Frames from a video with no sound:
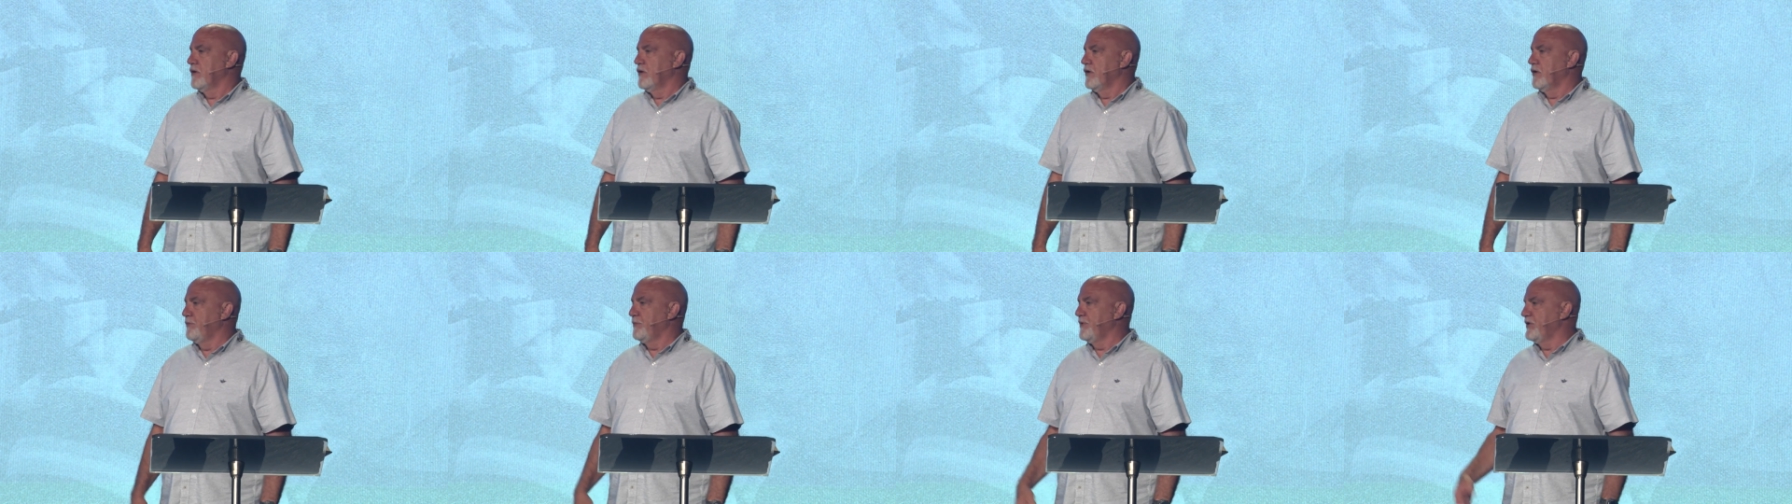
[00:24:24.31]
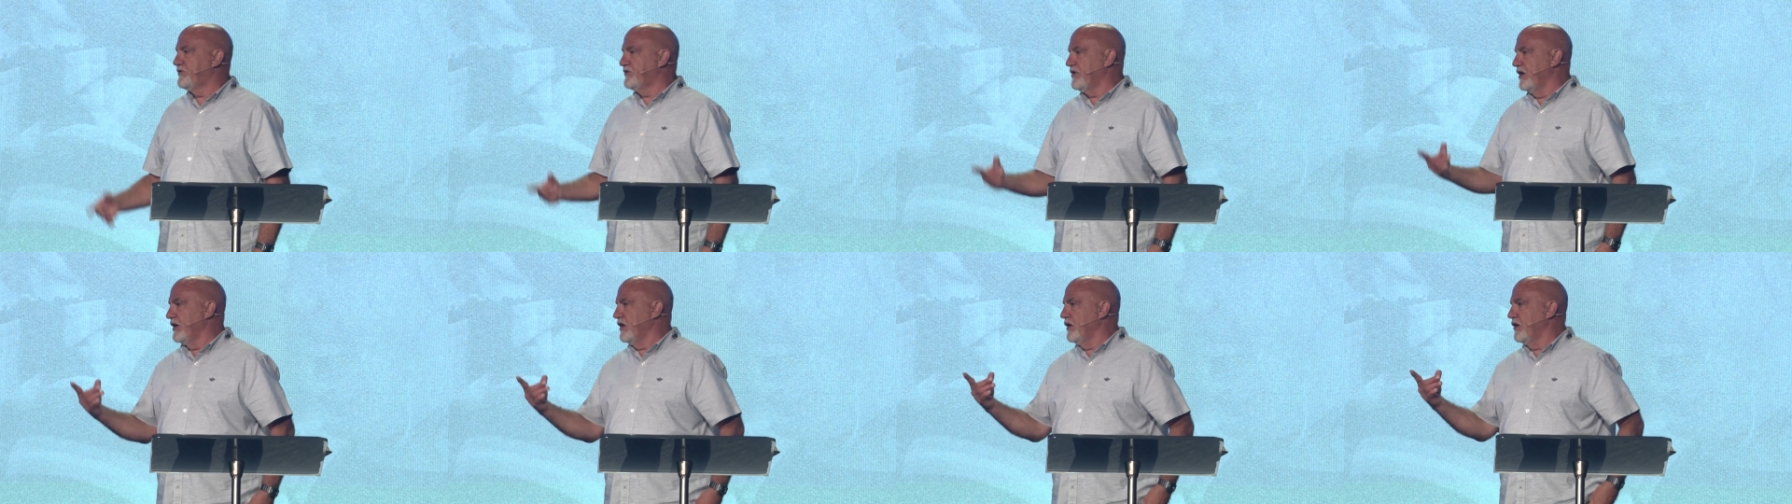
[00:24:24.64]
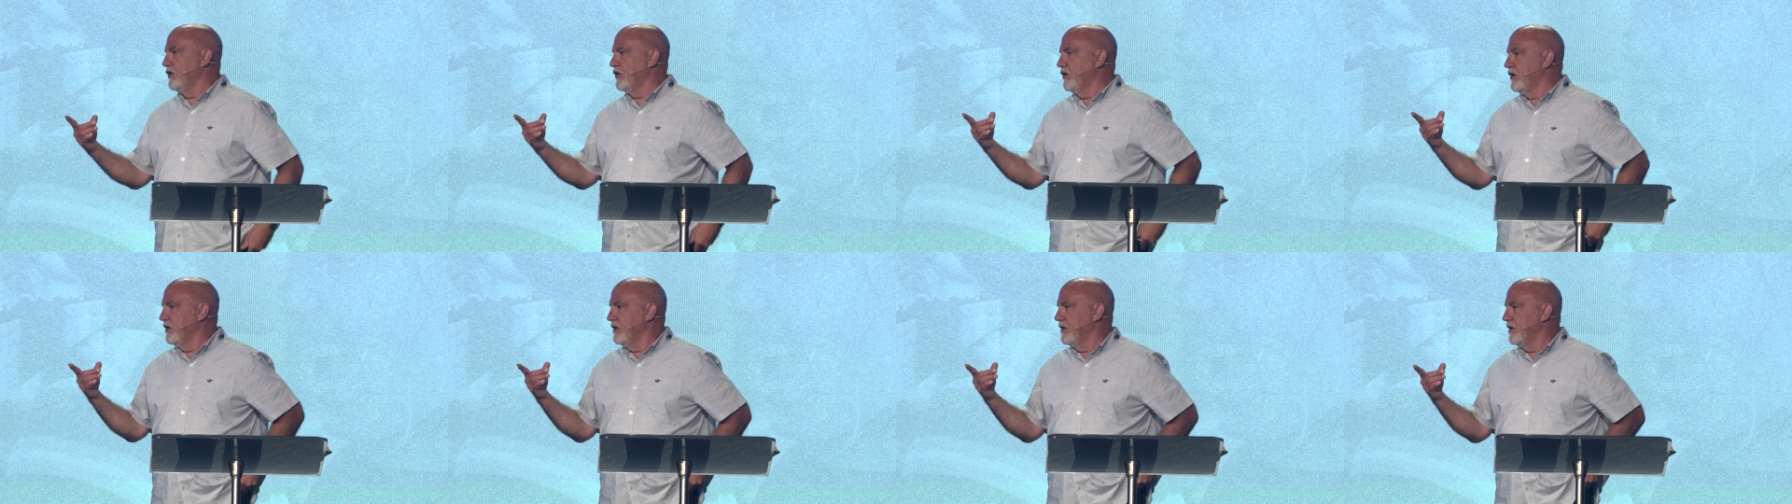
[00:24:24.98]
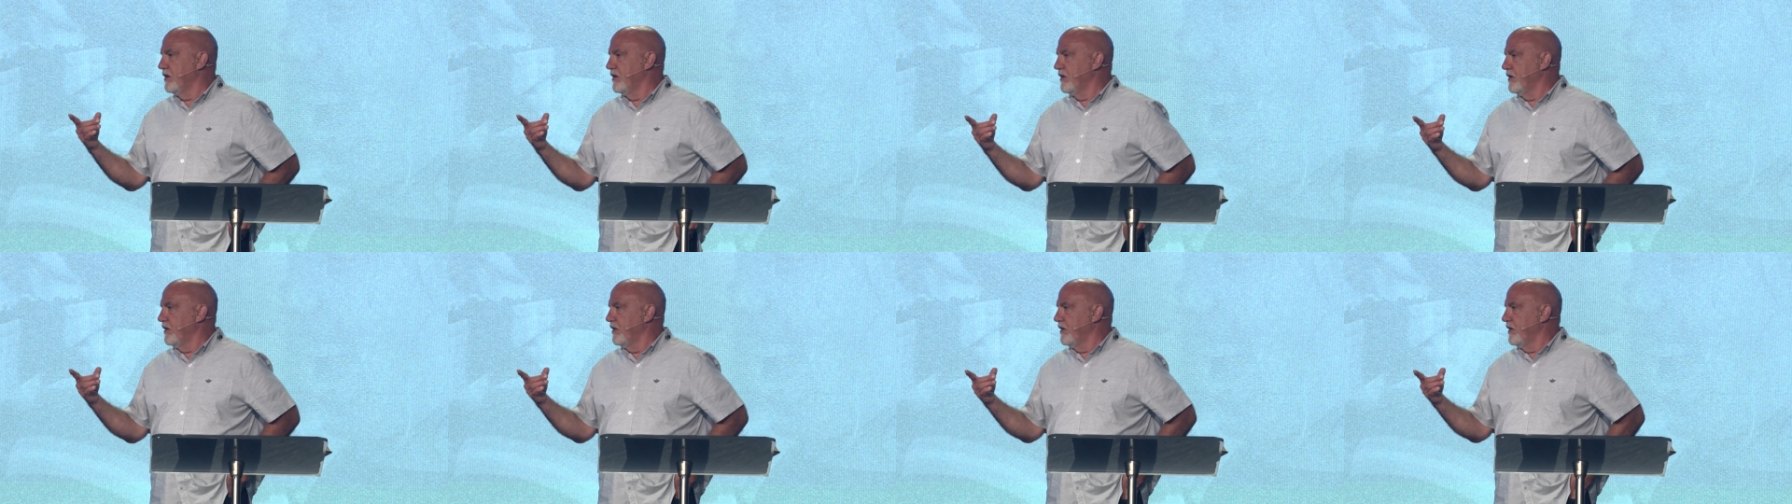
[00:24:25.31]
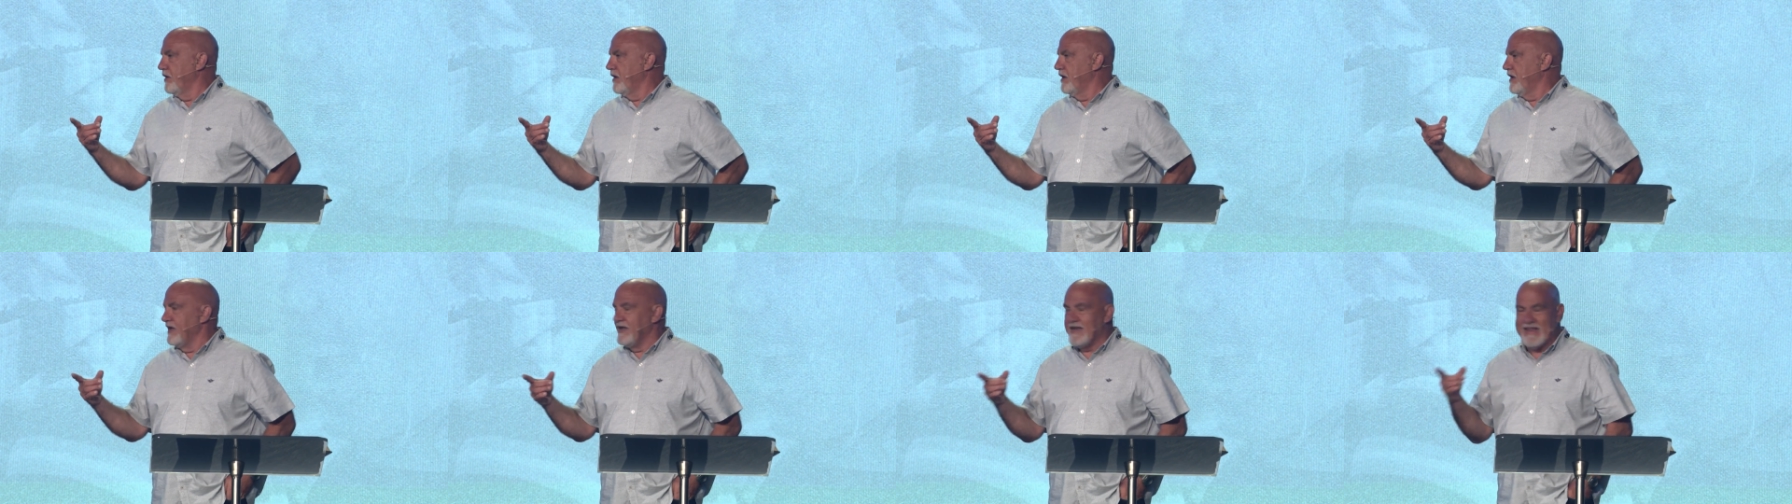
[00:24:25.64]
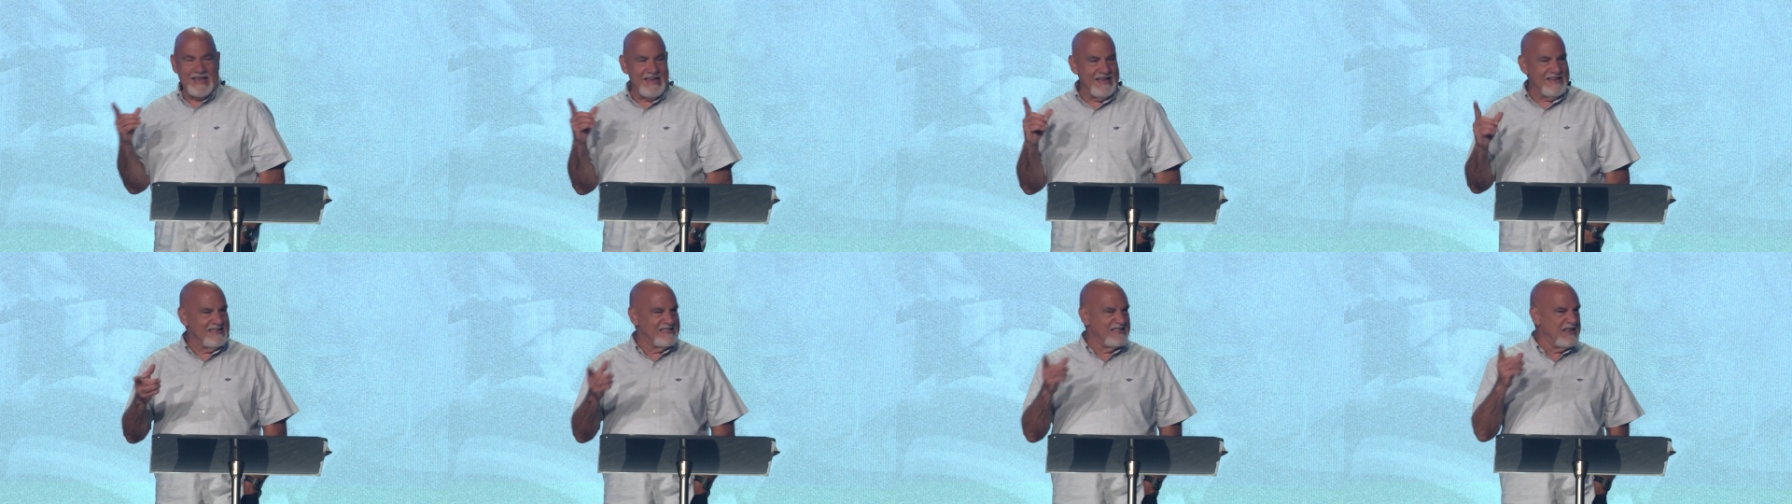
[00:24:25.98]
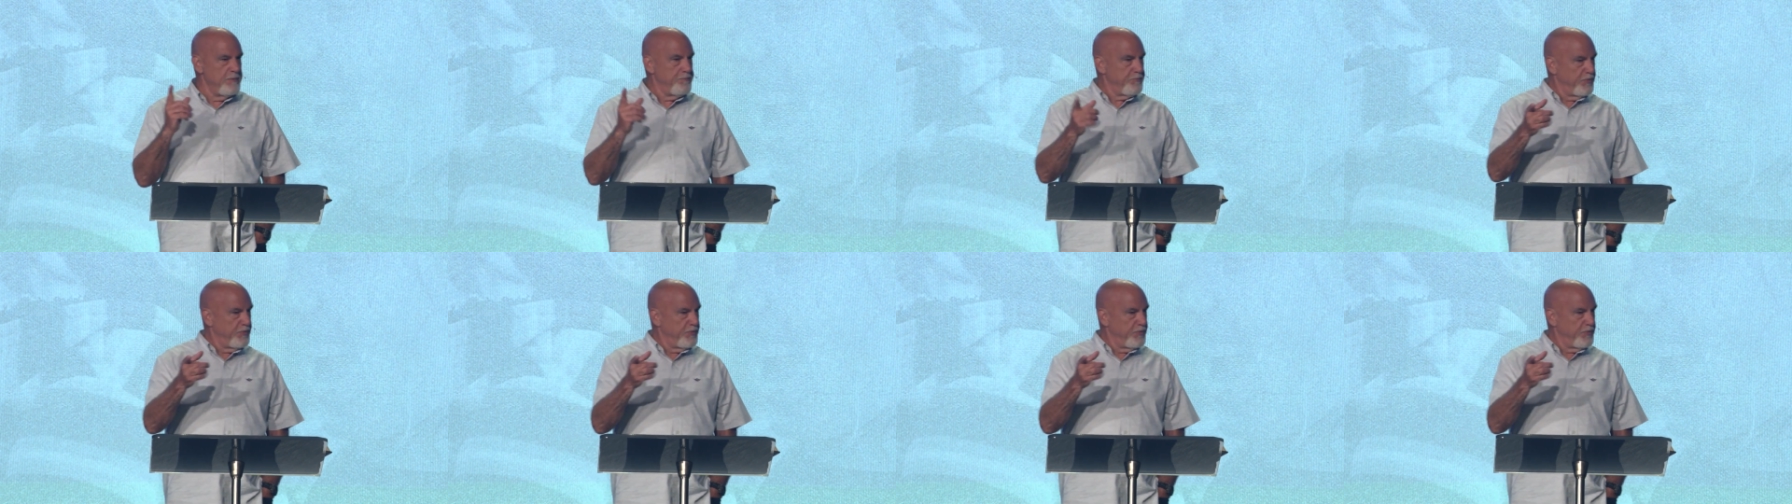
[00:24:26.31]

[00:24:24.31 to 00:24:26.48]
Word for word: Let me tell you an easy